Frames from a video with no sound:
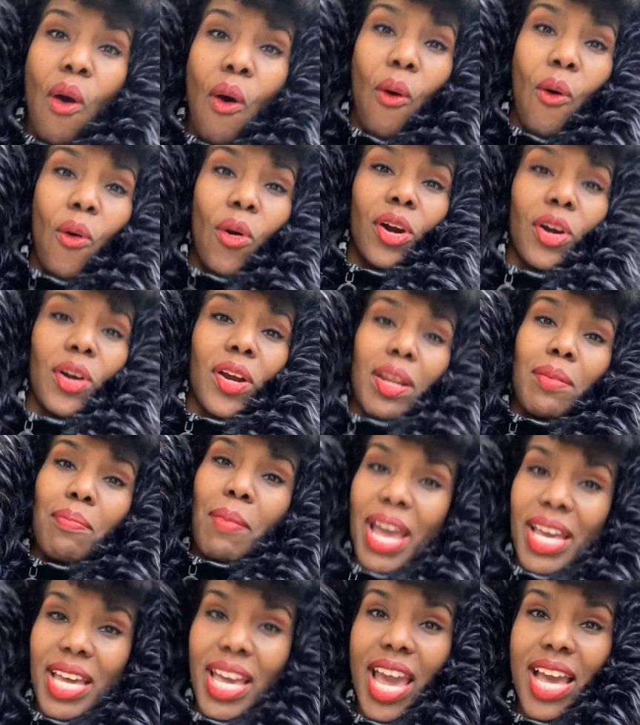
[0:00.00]
or in
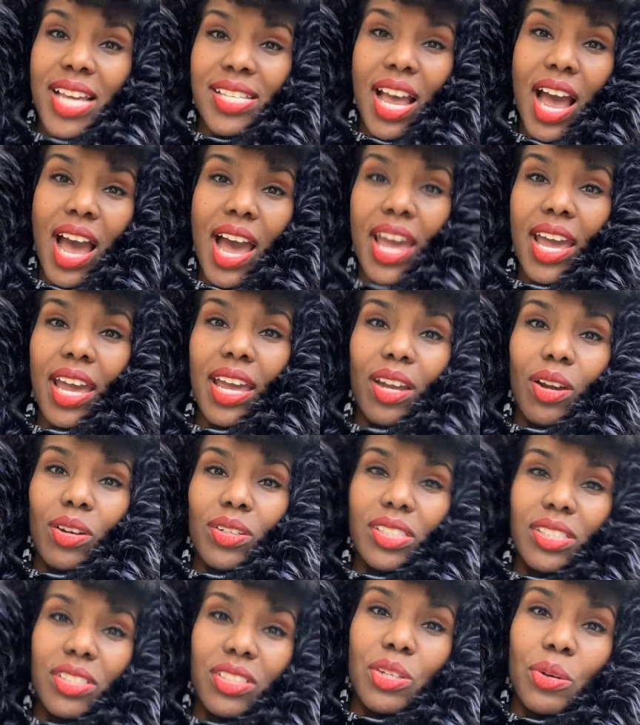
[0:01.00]
my case, I
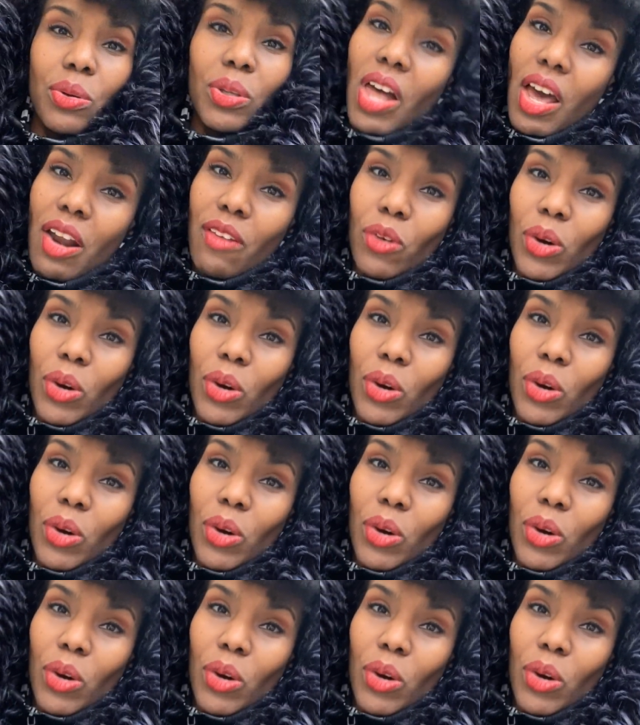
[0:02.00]
do a lot of